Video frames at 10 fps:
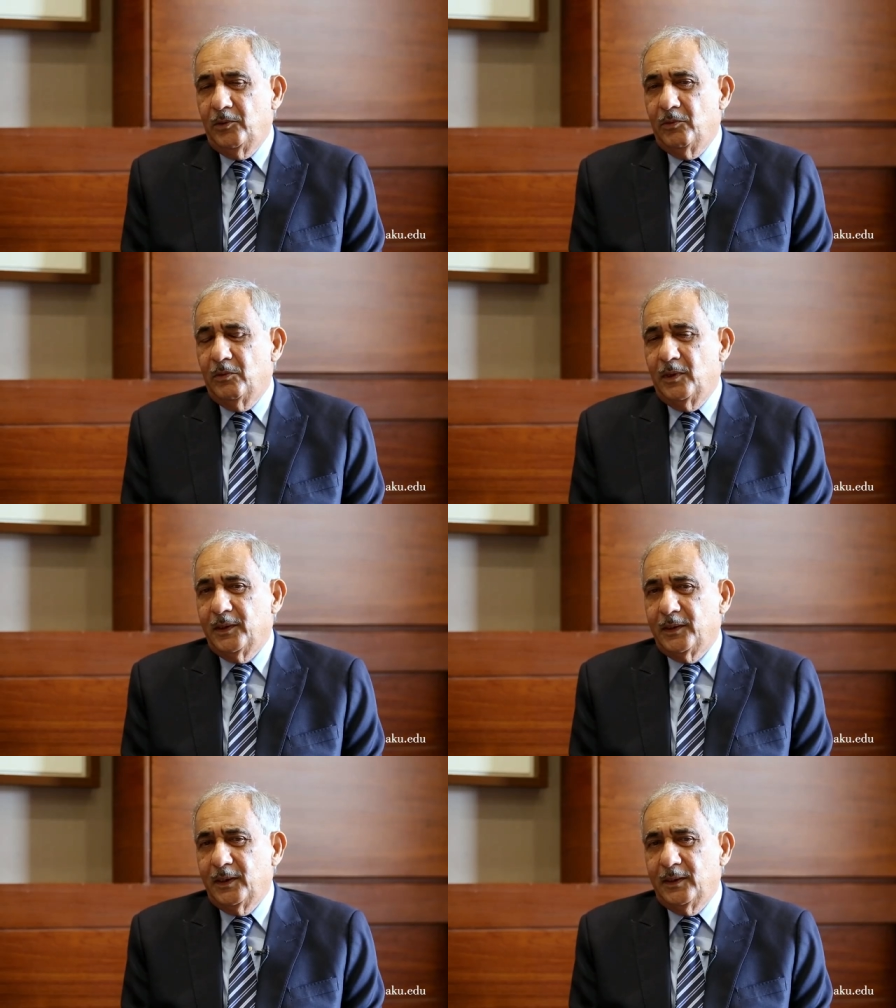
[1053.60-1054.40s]
You know,
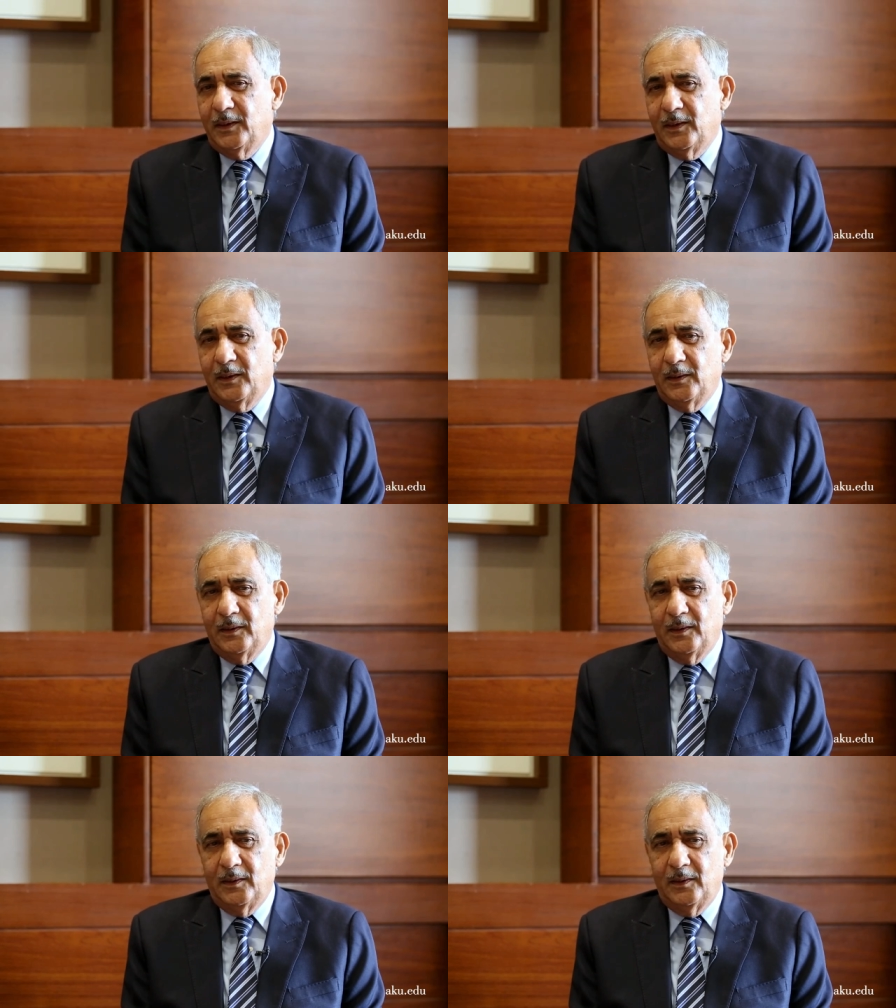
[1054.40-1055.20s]
I think the,
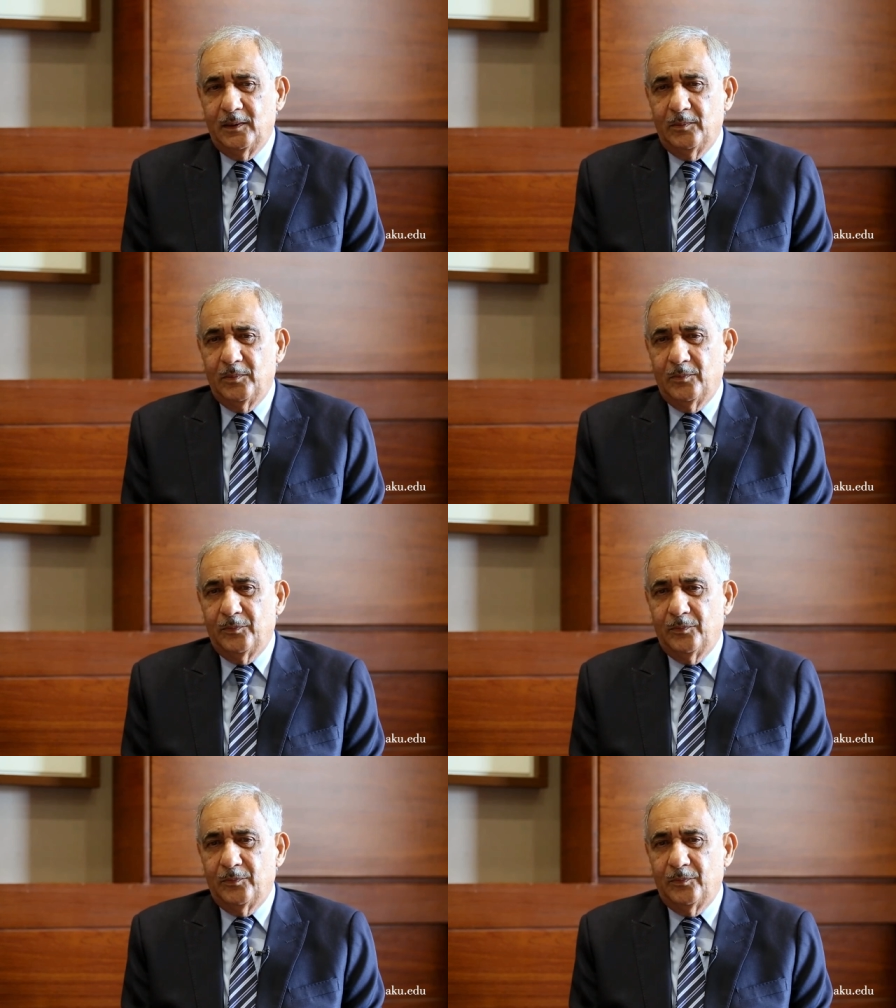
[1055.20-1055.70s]
the,